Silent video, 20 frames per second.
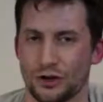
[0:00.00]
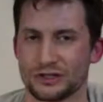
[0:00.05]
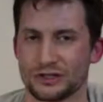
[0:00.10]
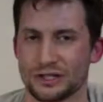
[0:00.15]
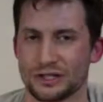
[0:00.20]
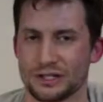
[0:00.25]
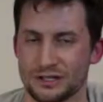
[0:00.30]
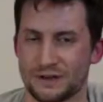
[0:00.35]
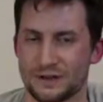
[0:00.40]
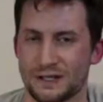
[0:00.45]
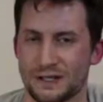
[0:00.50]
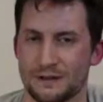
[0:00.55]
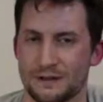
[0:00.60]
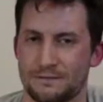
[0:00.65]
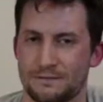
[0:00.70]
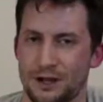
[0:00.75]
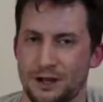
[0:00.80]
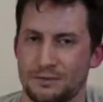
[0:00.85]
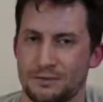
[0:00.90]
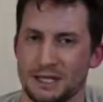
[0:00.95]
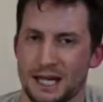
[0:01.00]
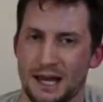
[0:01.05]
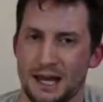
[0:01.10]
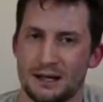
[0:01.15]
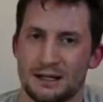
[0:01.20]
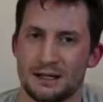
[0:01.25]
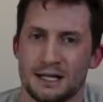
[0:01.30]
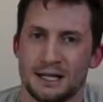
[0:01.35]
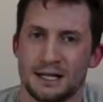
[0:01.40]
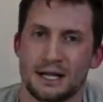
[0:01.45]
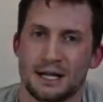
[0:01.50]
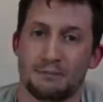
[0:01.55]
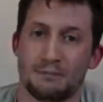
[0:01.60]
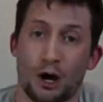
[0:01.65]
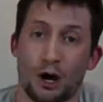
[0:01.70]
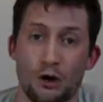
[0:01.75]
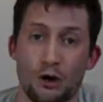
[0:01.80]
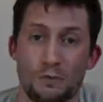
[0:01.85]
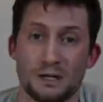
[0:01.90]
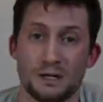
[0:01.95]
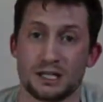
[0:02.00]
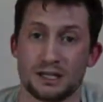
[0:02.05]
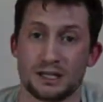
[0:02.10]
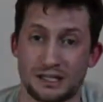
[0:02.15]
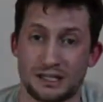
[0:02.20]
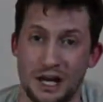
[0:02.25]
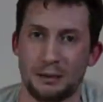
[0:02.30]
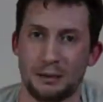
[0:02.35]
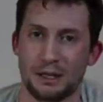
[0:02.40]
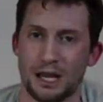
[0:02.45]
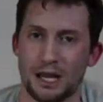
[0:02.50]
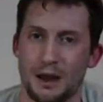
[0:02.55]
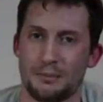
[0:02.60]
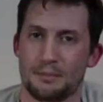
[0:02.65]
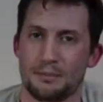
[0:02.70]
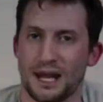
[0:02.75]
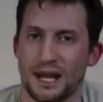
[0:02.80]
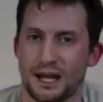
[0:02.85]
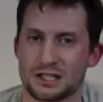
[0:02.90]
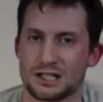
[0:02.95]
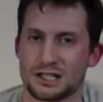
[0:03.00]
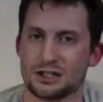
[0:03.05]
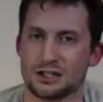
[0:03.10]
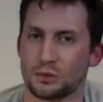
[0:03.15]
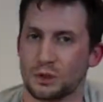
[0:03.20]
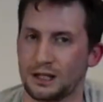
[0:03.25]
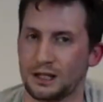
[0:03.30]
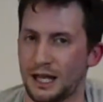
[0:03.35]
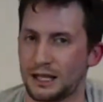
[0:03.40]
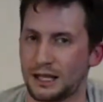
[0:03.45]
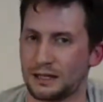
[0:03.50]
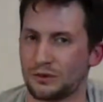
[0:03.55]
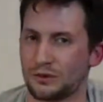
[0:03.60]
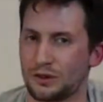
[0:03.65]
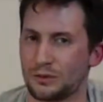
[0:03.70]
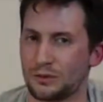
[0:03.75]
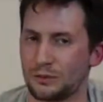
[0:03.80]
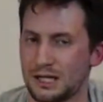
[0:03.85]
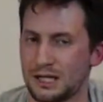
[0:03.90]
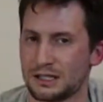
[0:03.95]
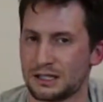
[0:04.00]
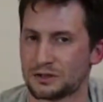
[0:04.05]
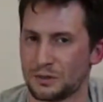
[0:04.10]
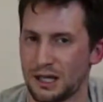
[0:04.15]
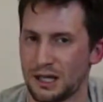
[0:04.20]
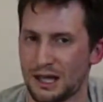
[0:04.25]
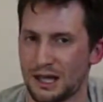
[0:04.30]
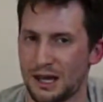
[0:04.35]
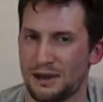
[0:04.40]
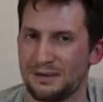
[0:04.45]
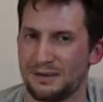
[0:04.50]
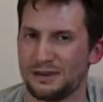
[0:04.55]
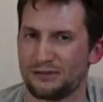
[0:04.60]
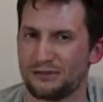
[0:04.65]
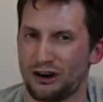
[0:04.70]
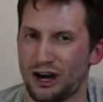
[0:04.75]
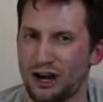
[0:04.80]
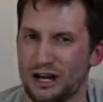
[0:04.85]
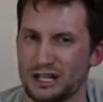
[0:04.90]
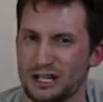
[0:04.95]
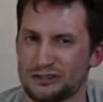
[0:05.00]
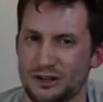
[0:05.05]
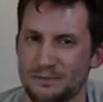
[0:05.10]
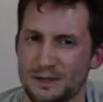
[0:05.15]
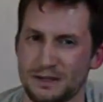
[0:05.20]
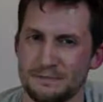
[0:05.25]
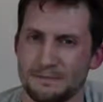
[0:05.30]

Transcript: nothing confirmed yet, but hoping to double up and actually do one later in the week as well, like maybe Friday or something.